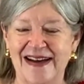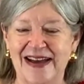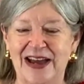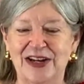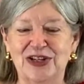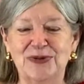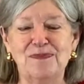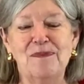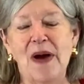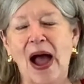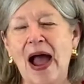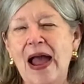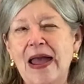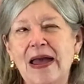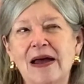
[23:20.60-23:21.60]
It's
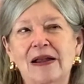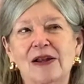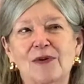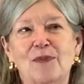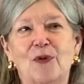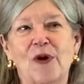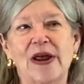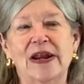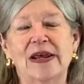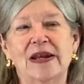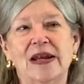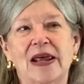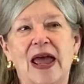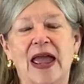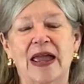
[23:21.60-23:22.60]
by Ella
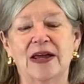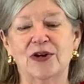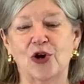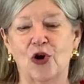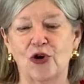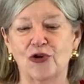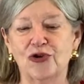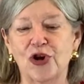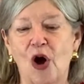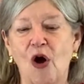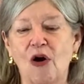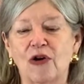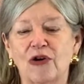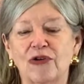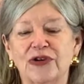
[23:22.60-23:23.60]
Brennan and her
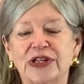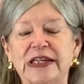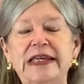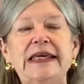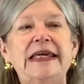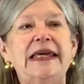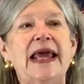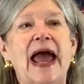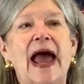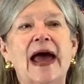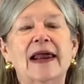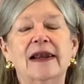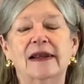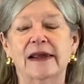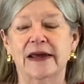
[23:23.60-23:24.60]
daughter, T.
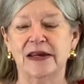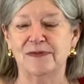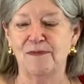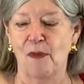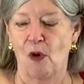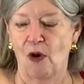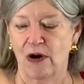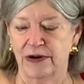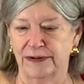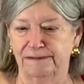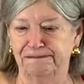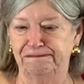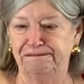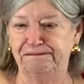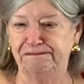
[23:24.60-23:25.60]
Adelaide
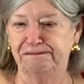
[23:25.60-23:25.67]
Martin.